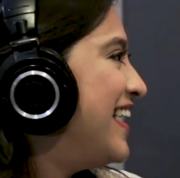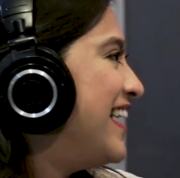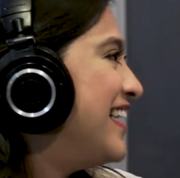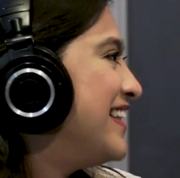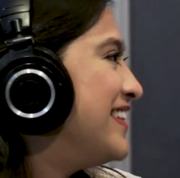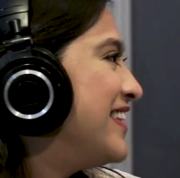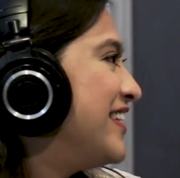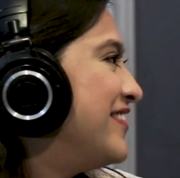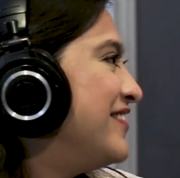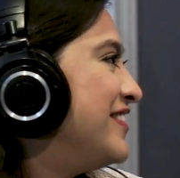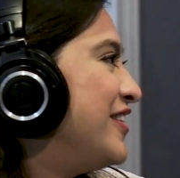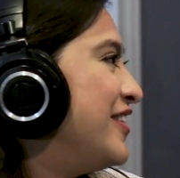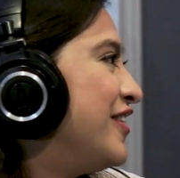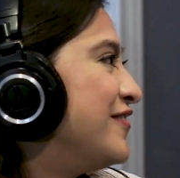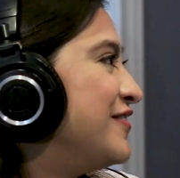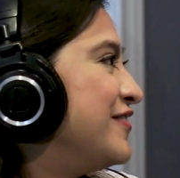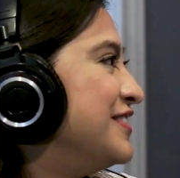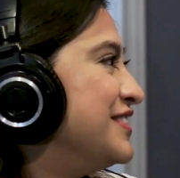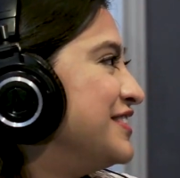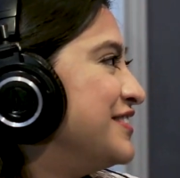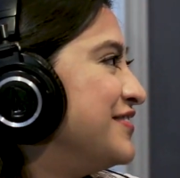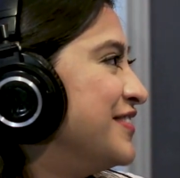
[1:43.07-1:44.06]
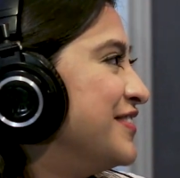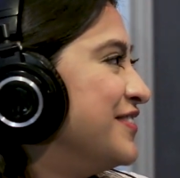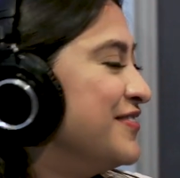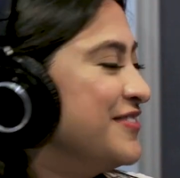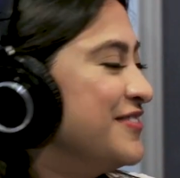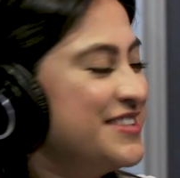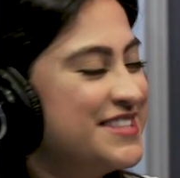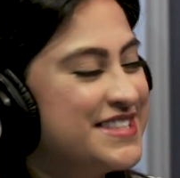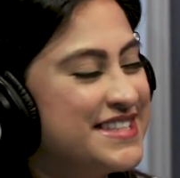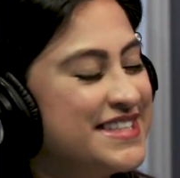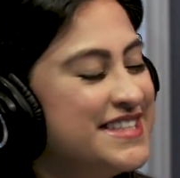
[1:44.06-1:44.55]
I love it all for different
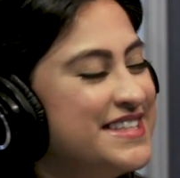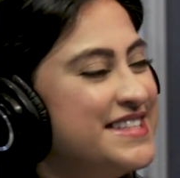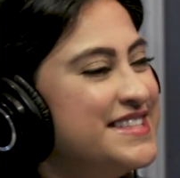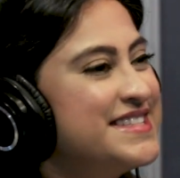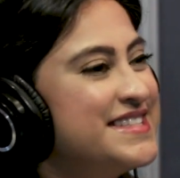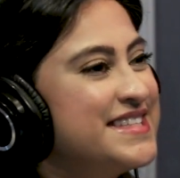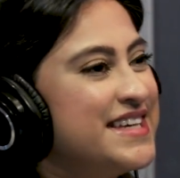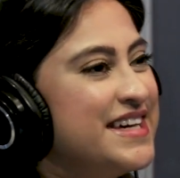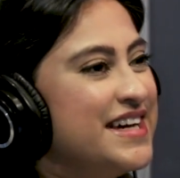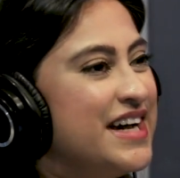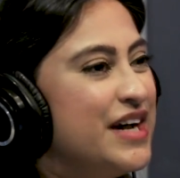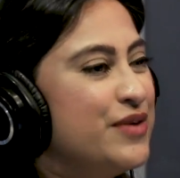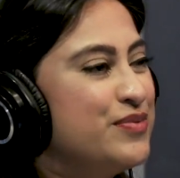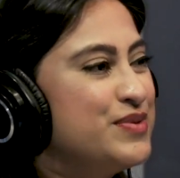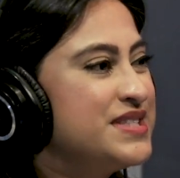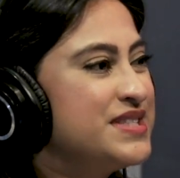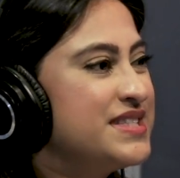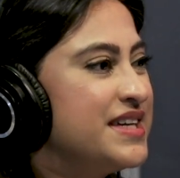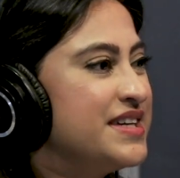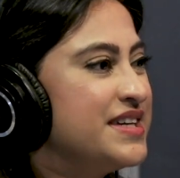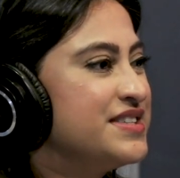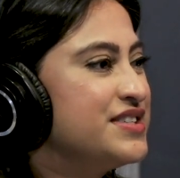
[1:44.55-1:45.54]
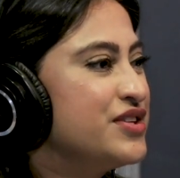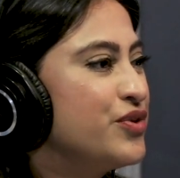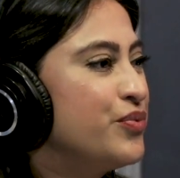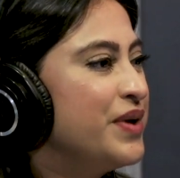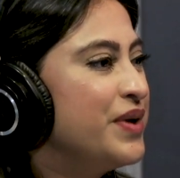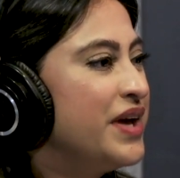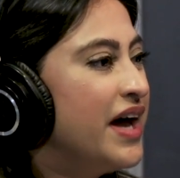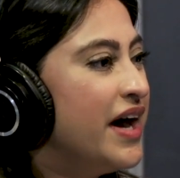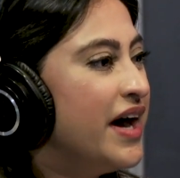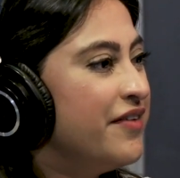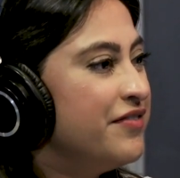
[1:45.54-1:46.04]
reasons. I would say, so
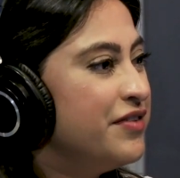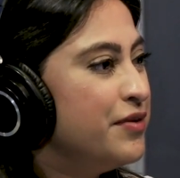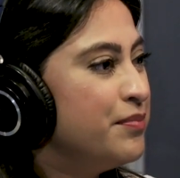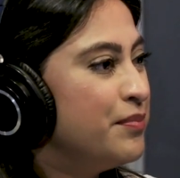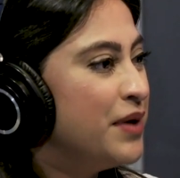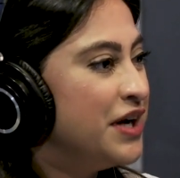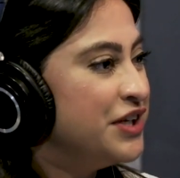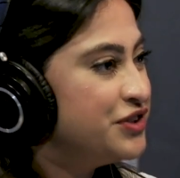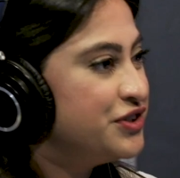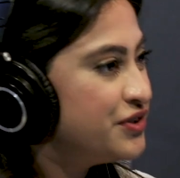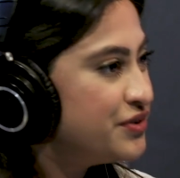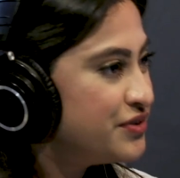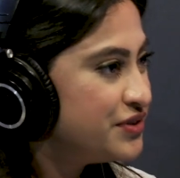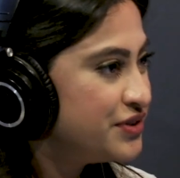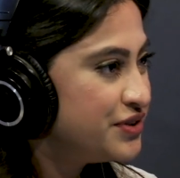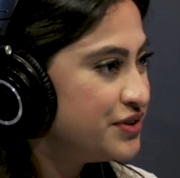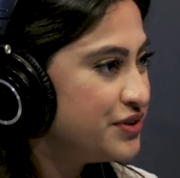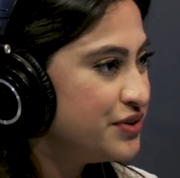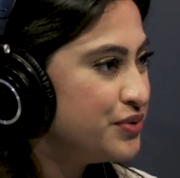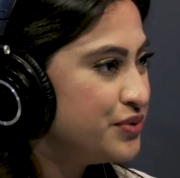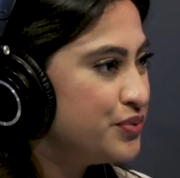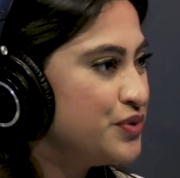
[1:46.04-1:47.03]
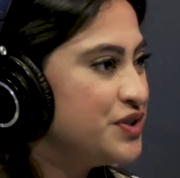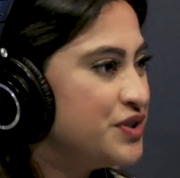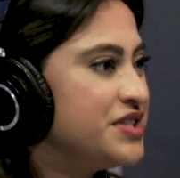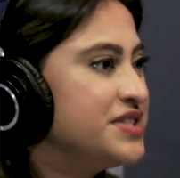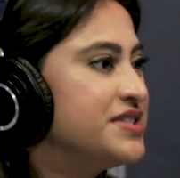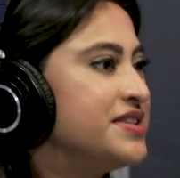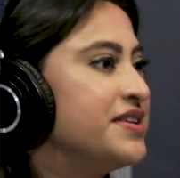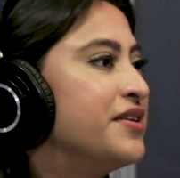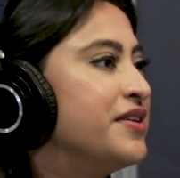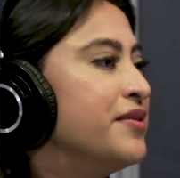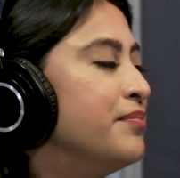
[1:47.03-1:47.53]
we have the Maestro 2, which
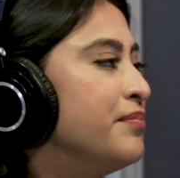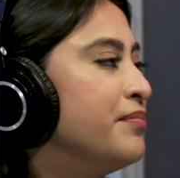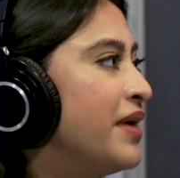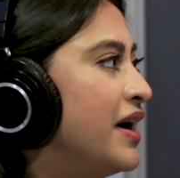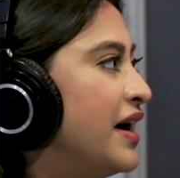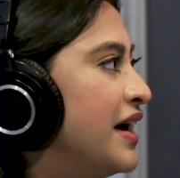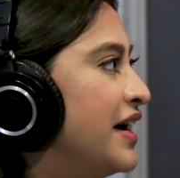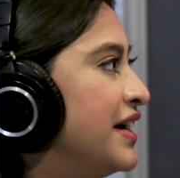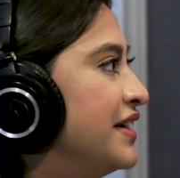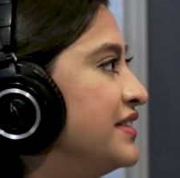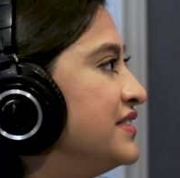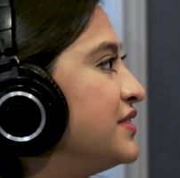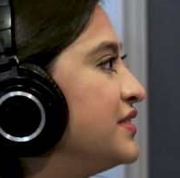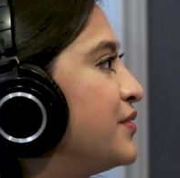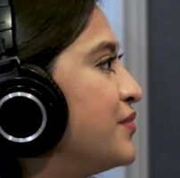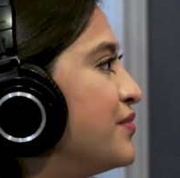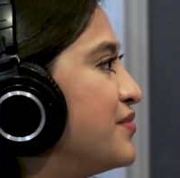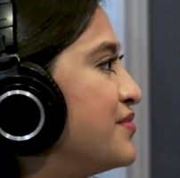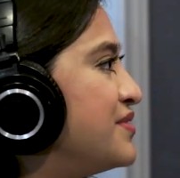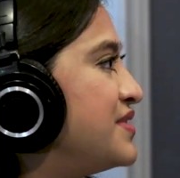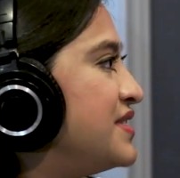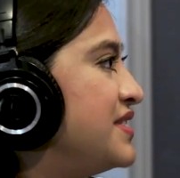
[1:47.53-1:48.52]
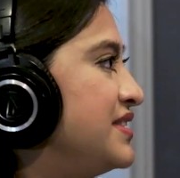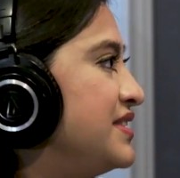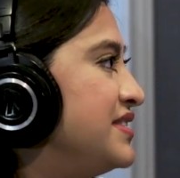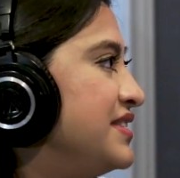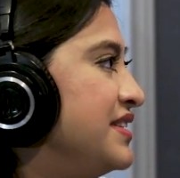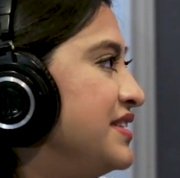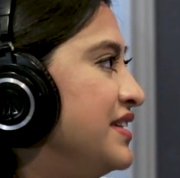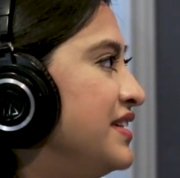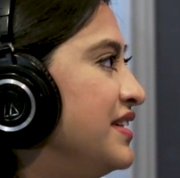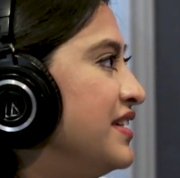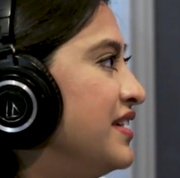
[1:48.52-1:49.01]
is a combined
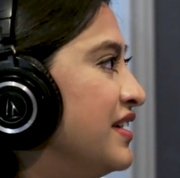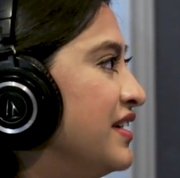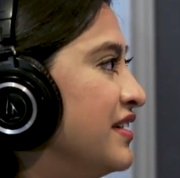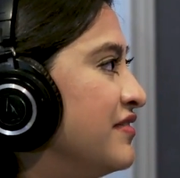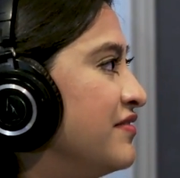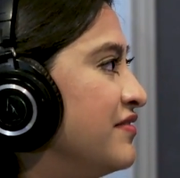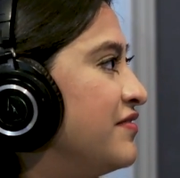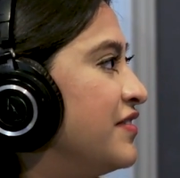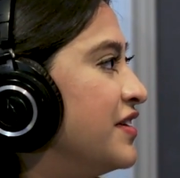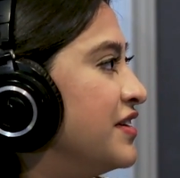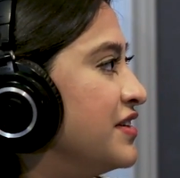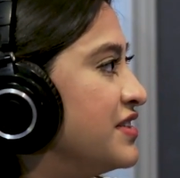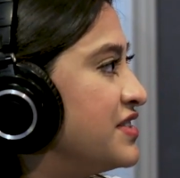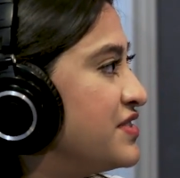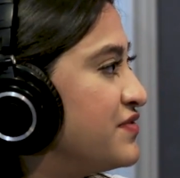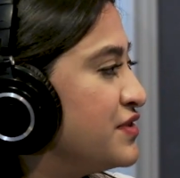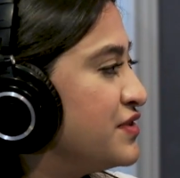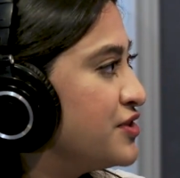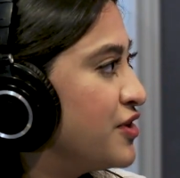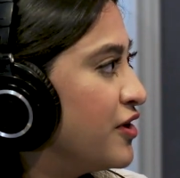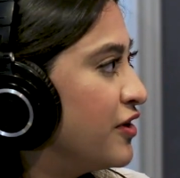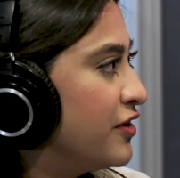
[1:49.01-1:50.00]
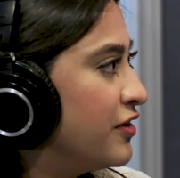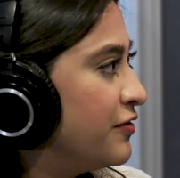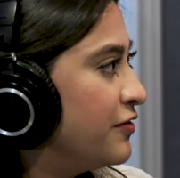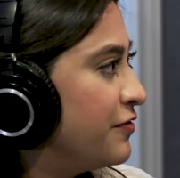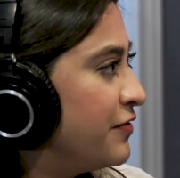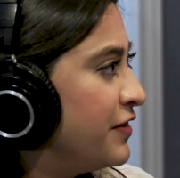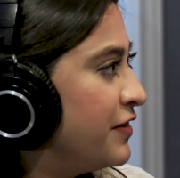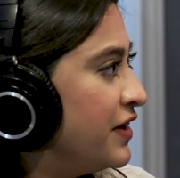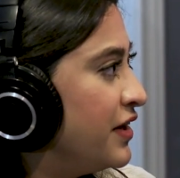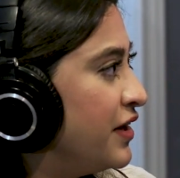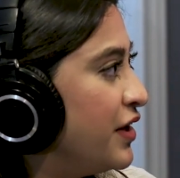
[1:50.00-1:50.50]
OCT and fundus
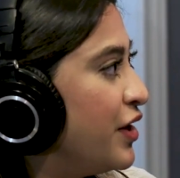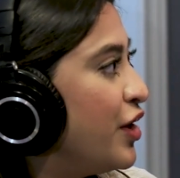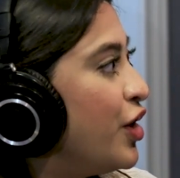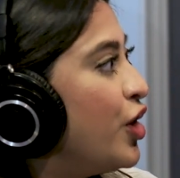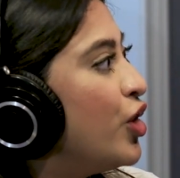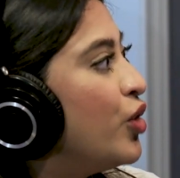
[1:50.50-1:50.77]
photography.